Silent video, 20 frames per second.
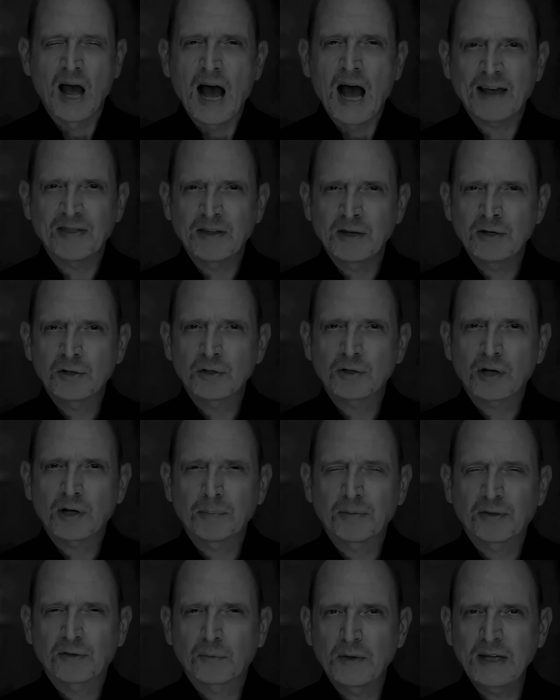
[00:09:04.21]
I then took
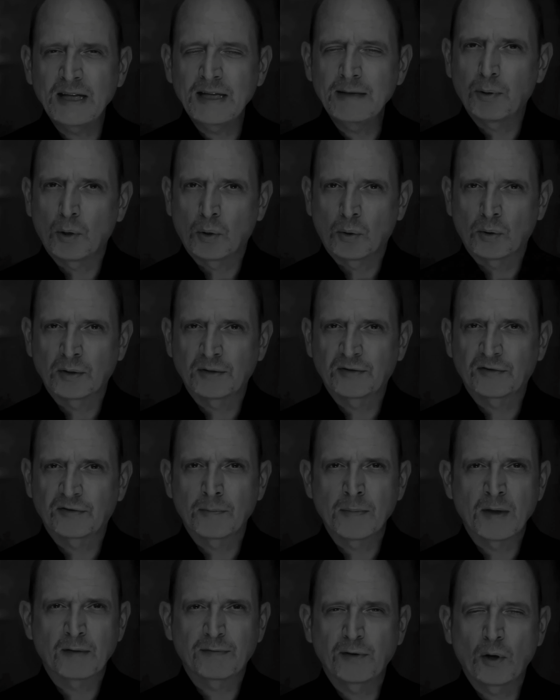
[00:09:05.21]
up three boards
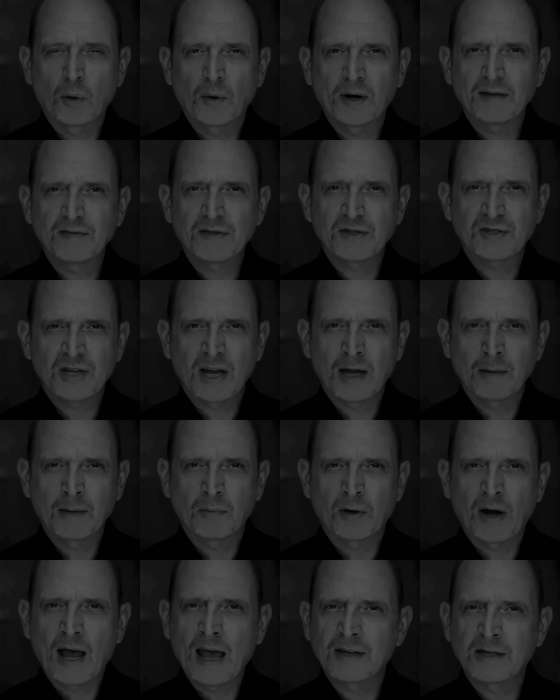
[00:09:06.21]
from the flooring of the
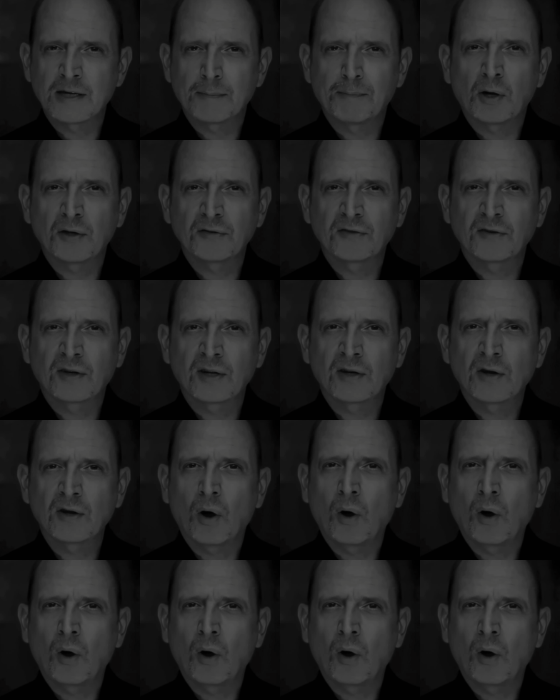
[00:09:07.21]
chamber and deposited